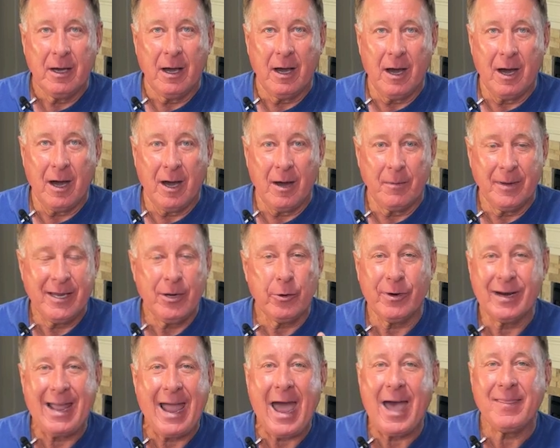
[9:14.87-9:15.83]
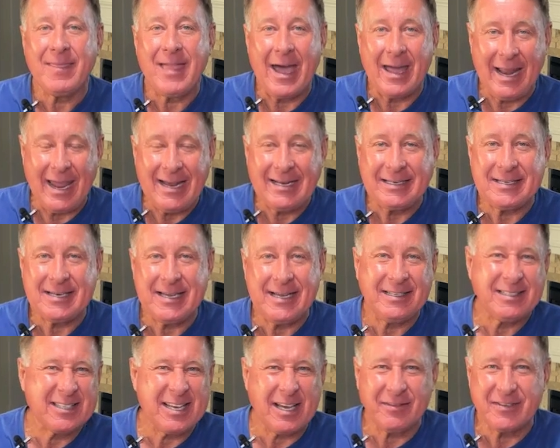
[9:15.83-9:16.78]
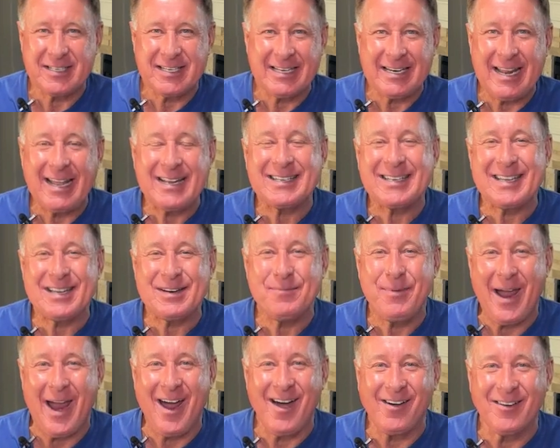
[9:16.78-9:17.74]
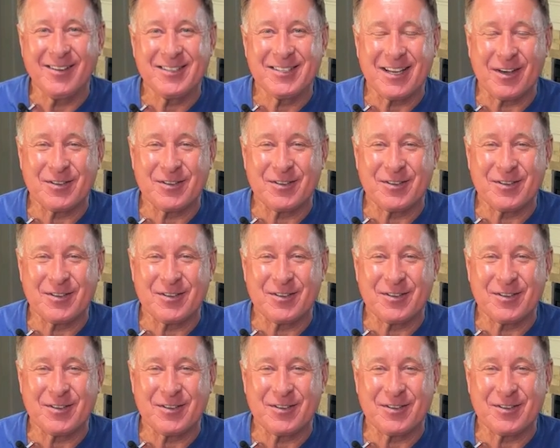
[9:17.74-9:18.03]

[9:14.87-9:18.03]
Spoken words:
He already had that 17, 18 pounds.